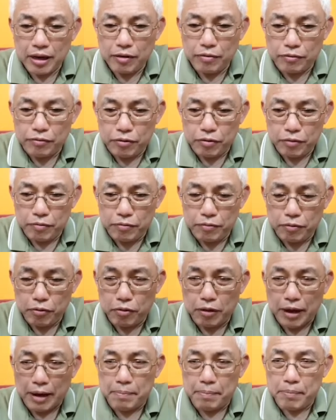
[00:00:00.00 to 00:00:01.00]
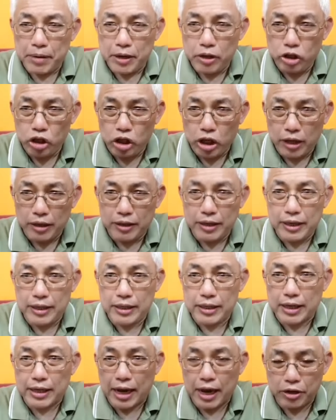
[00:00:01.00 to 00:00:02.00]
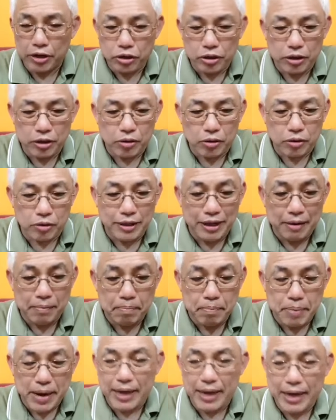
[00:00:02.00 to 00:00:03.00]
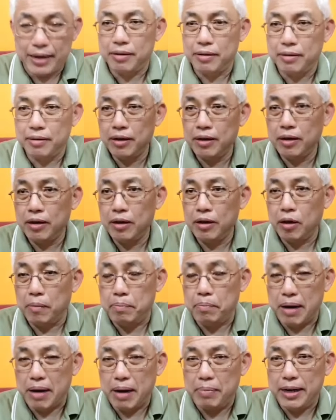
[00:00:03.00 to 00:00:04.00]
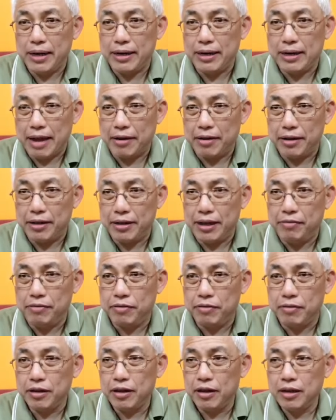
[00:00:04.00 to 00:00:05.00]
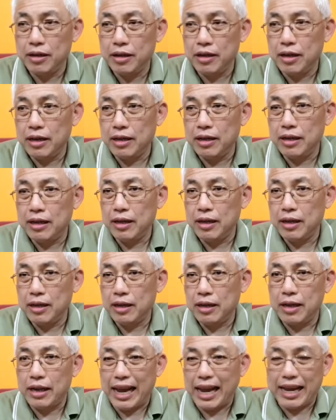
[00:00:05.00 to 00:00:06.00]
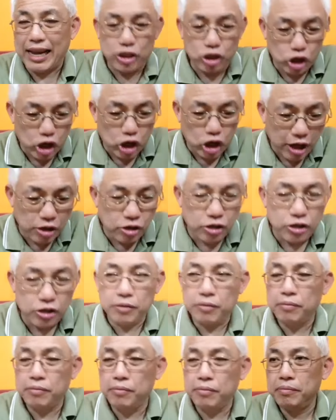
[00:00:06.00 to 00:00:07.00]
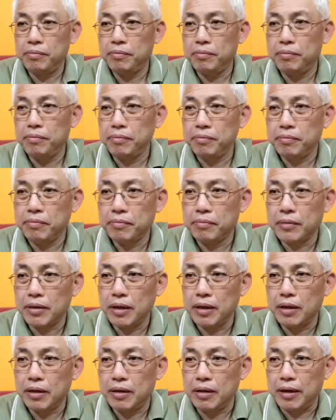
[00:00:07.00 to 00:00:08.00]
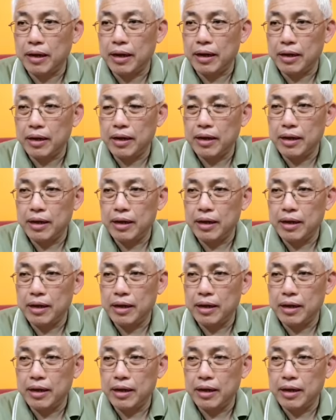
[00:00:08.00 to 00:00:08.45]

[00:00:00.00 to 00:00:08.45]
a fruitful and mature discussion or debate or public narrative exchange, right,